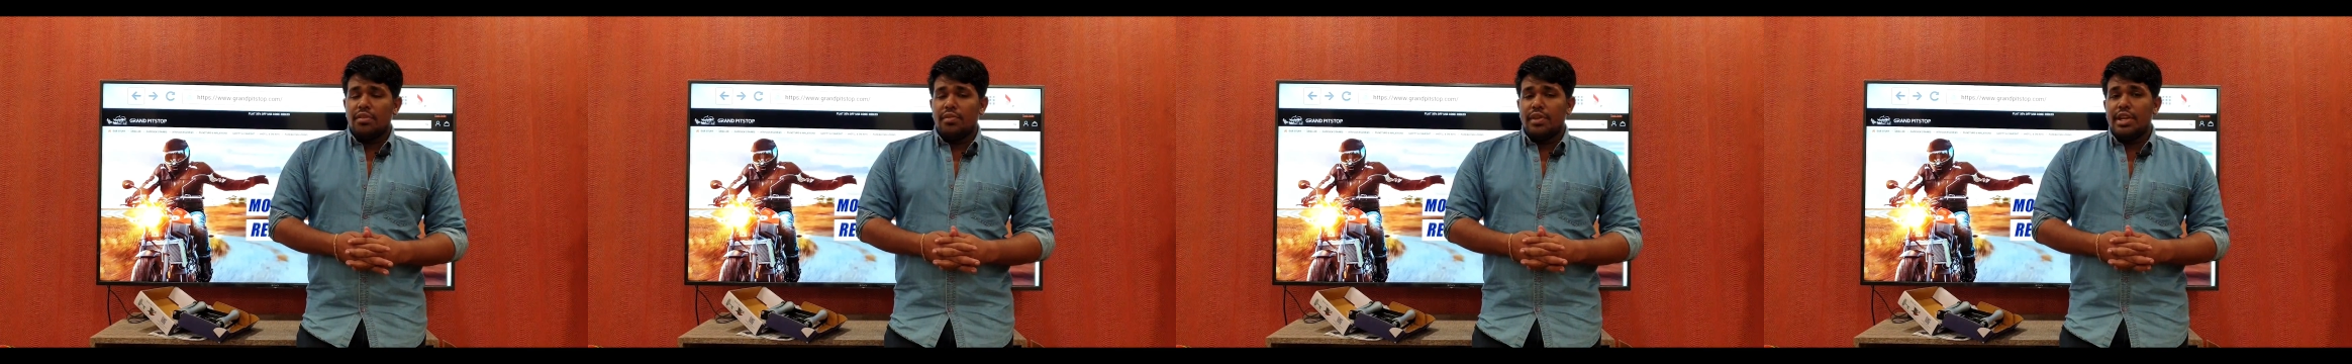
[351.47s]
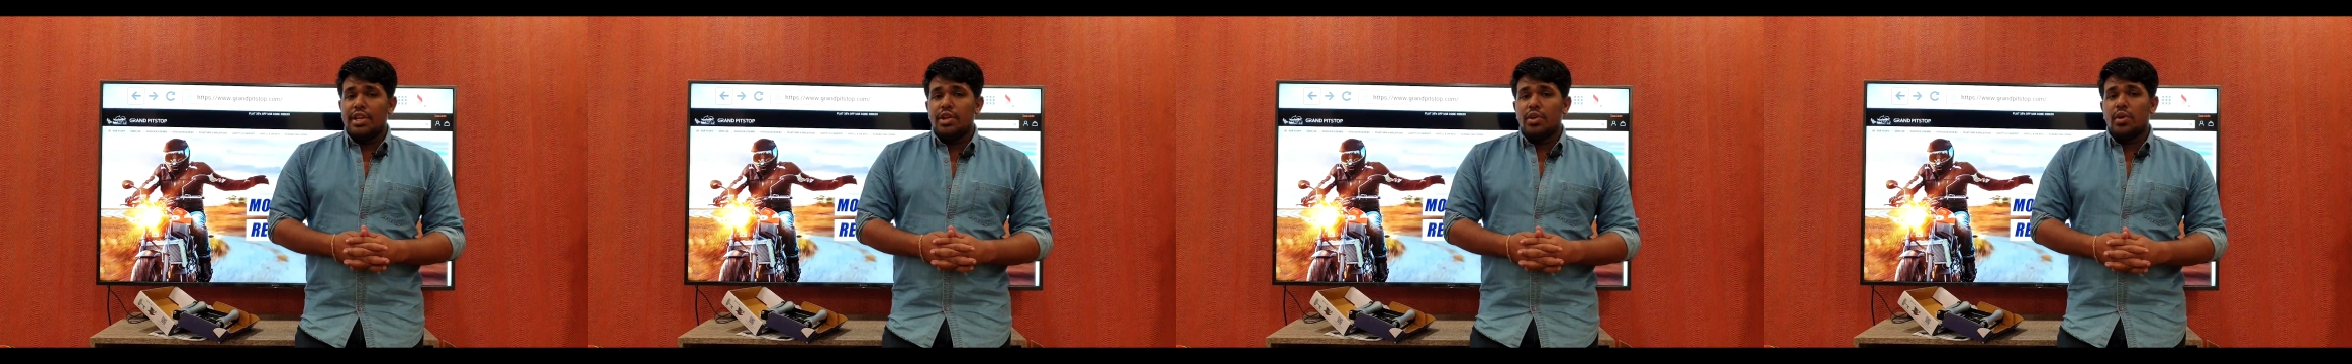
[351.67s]

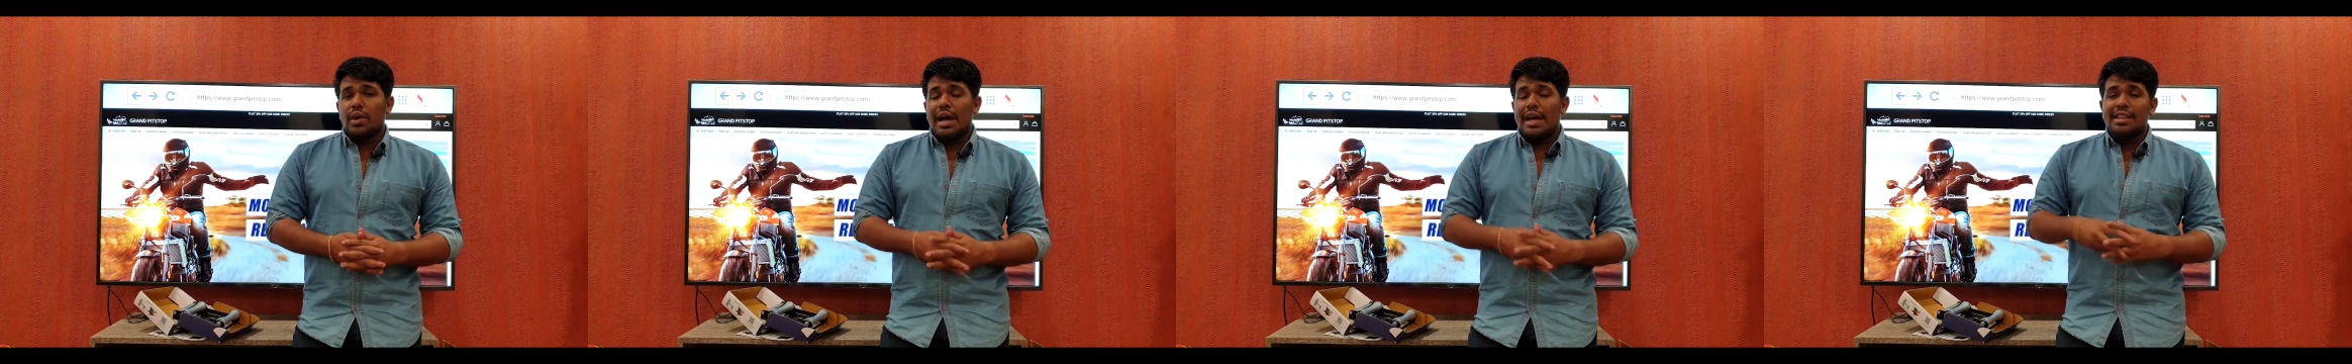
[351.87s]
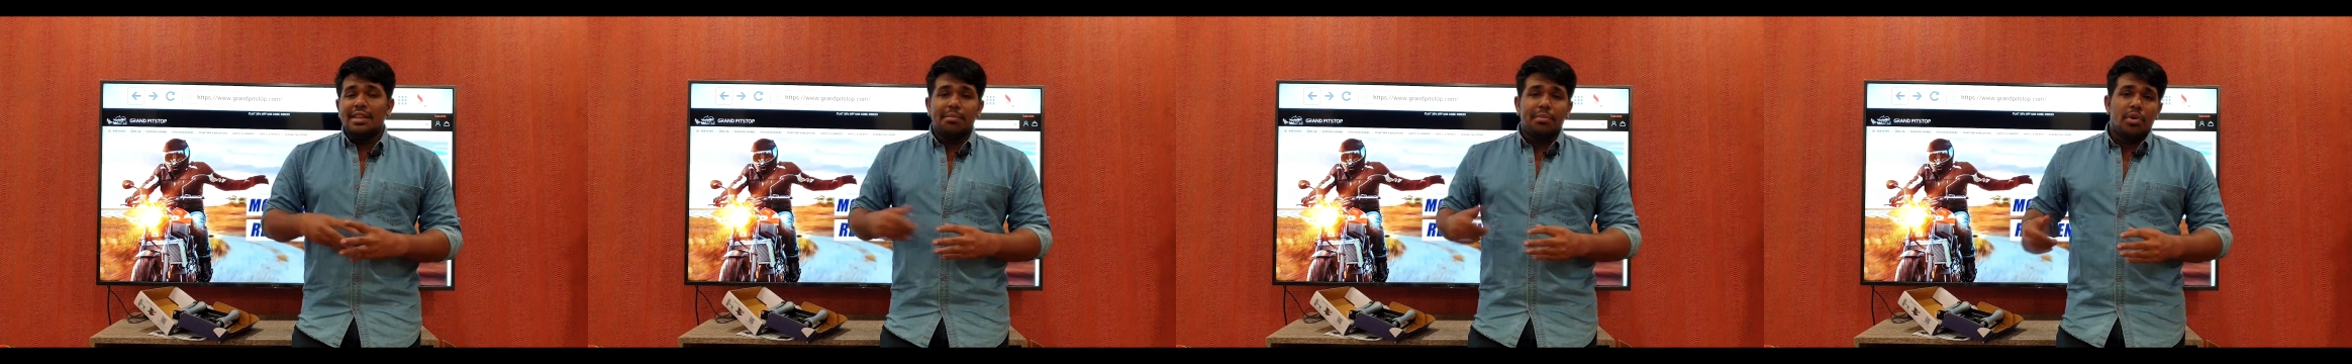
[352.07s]
video
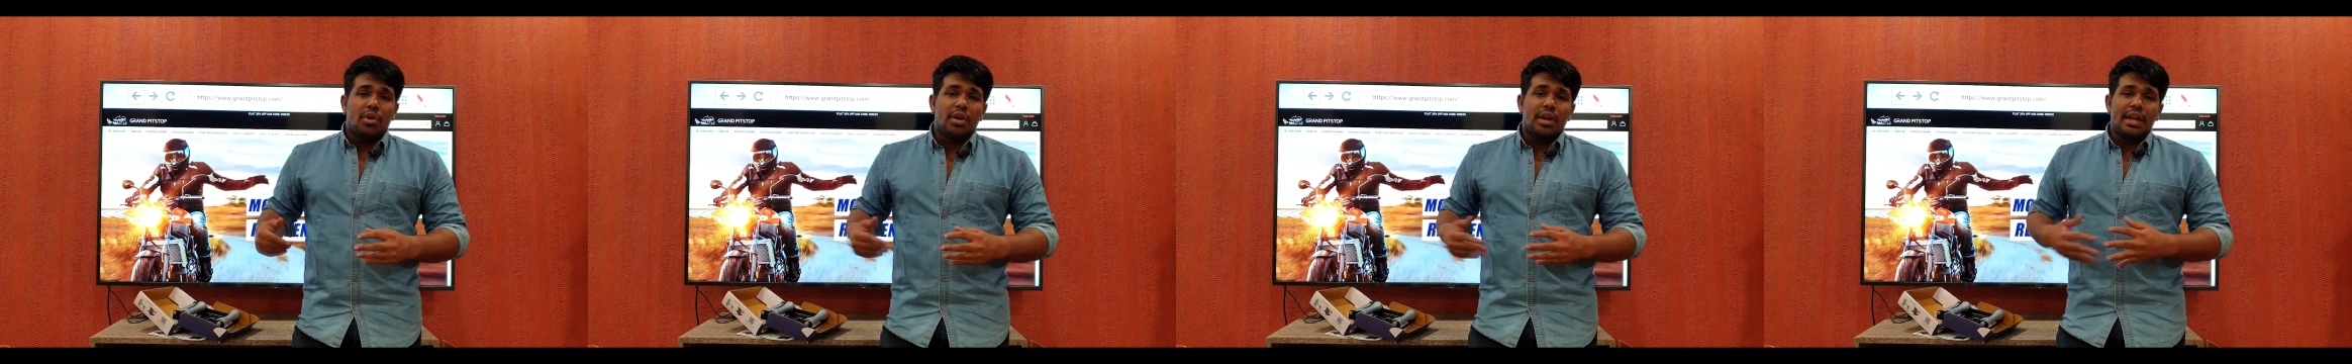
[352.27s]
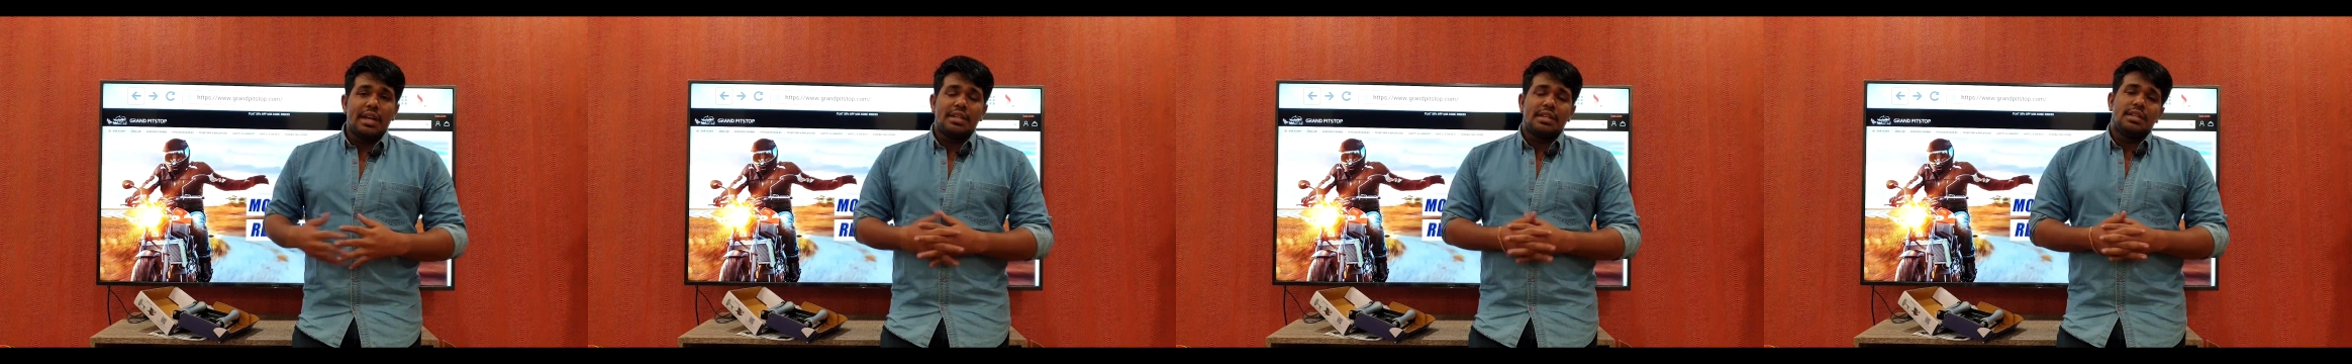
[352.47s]
and the
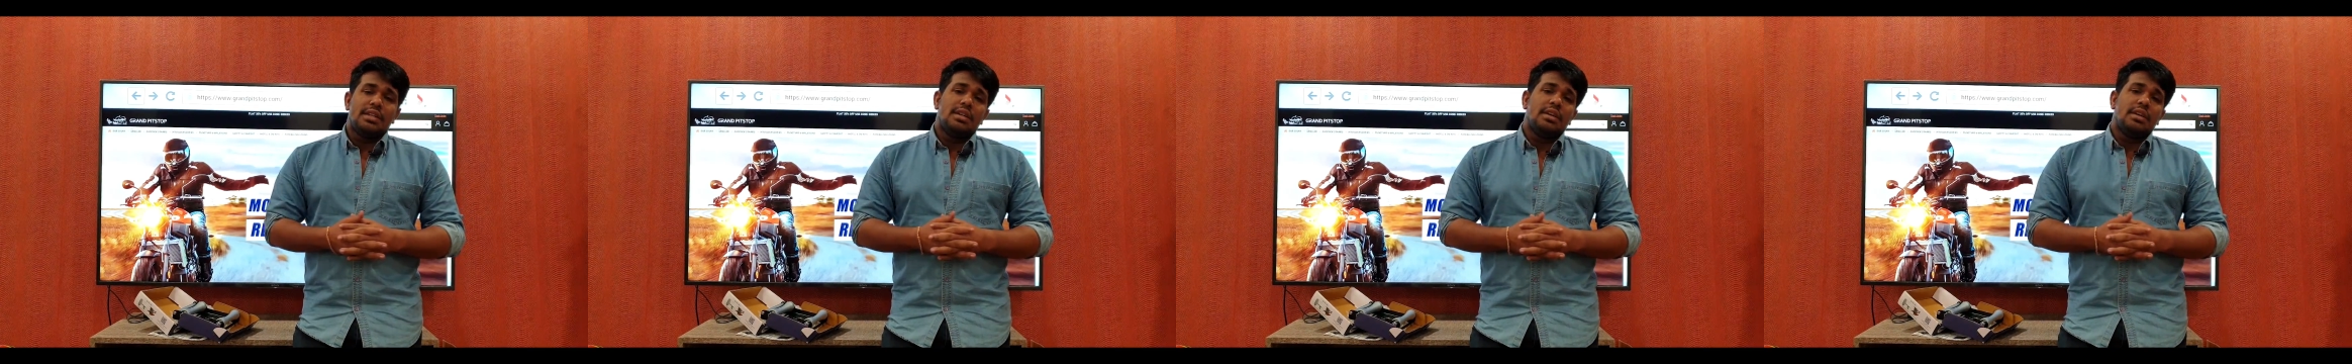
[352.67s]
product,